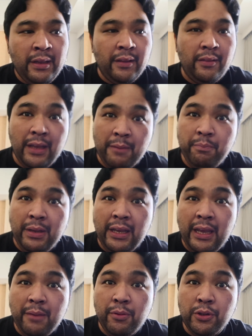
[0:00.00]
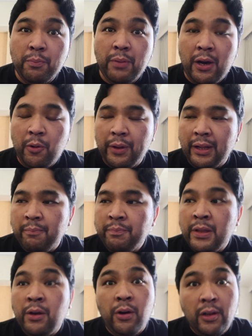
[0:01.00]
them being able to block well.
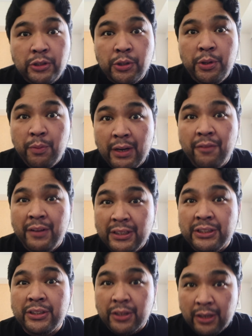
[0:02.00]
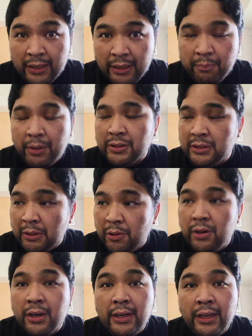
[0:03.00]
Also, you want to finish it early, because the
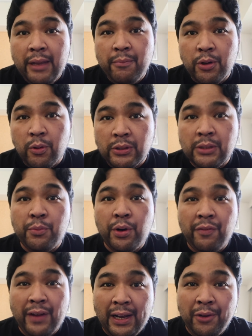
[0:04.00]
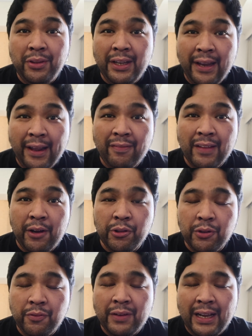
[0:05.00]
longer the game goes, the more value they get
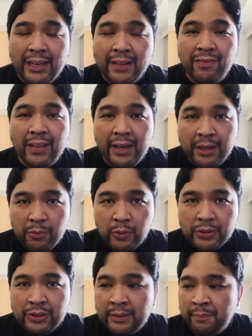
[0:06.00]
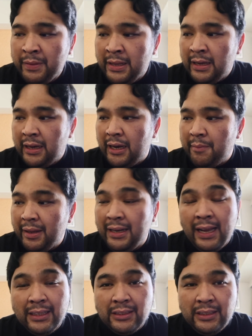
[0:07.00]
out of Valiant Dynamos. And
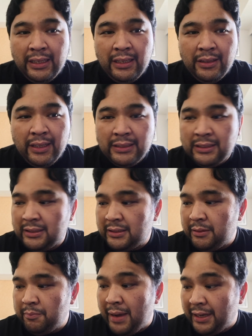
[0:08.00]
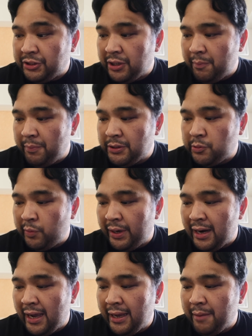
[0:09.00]
lastly, this matchup is
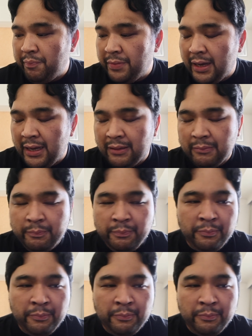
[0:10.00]
where I am not